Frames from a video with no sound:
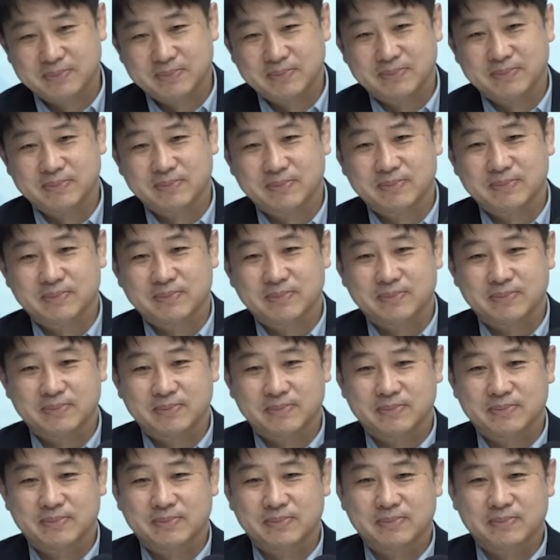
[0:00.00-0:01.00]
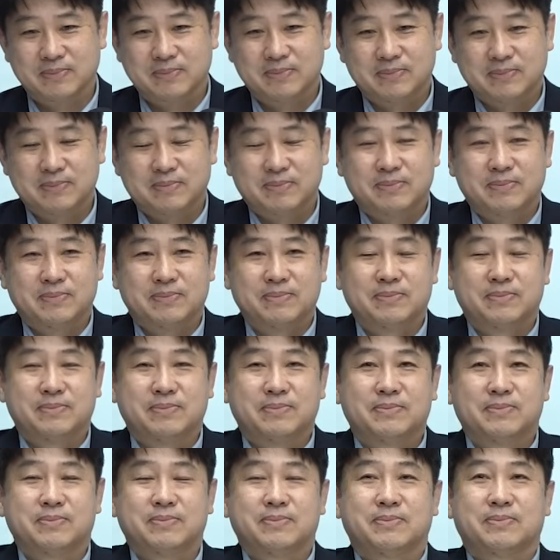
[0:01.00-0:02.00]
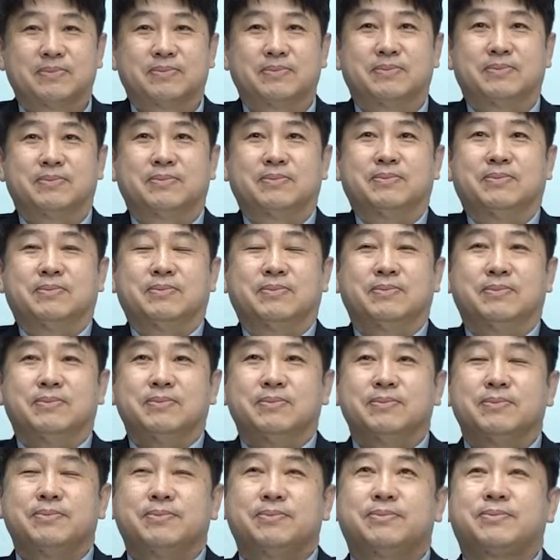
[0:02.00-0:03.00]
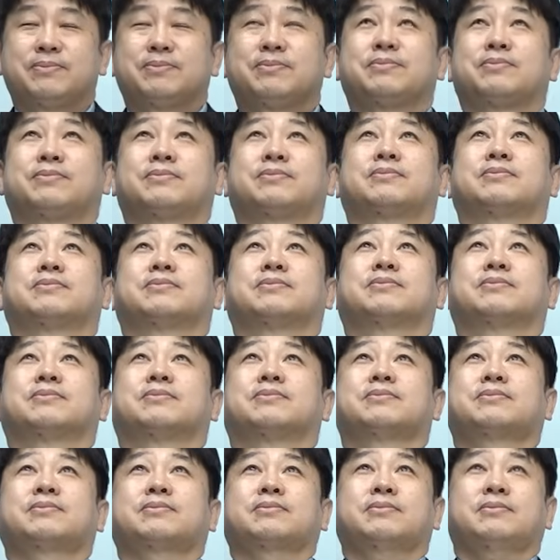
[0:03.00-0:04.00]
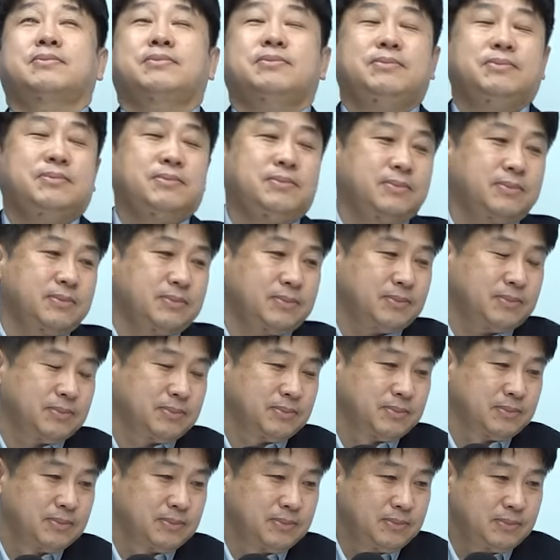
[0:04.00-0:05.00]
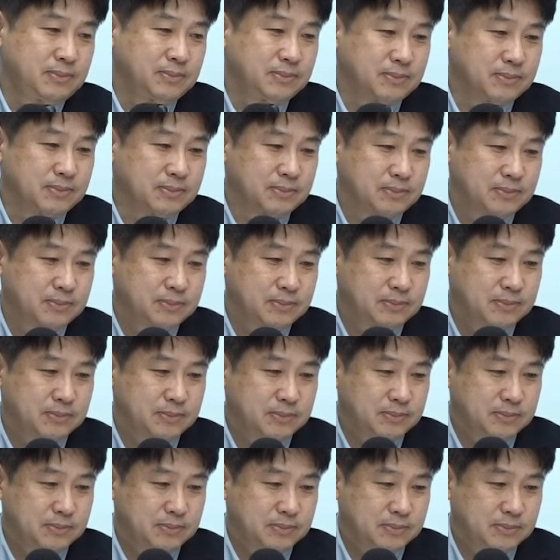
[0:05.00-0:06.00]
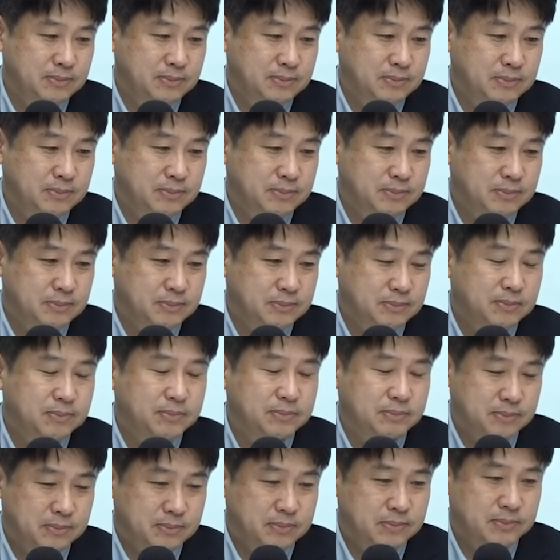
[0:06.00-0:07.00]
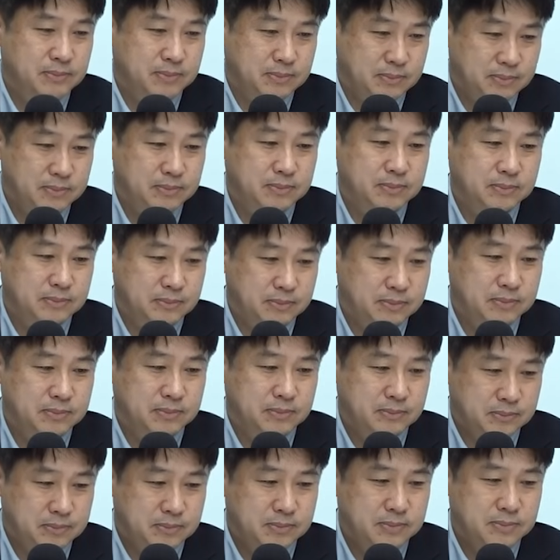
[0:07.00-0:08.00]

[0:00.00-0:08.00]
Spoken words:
The person shown says nothing.